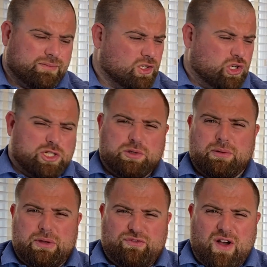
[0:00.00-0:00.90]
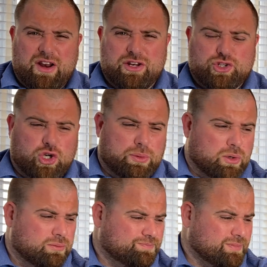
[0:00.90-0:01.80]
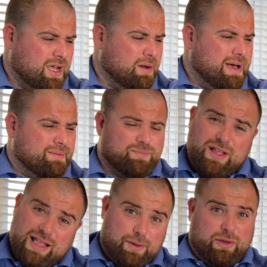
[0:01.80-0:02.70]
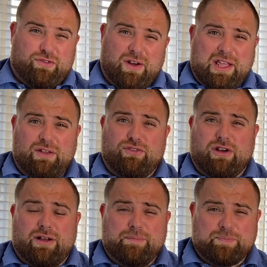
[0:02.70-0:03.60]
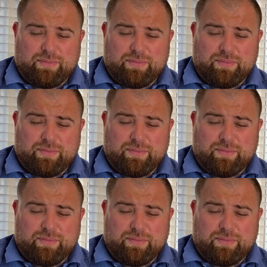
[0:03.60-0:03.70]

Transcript: Crystal would be fun and enjoyable. Oh man, that'd be funny for a,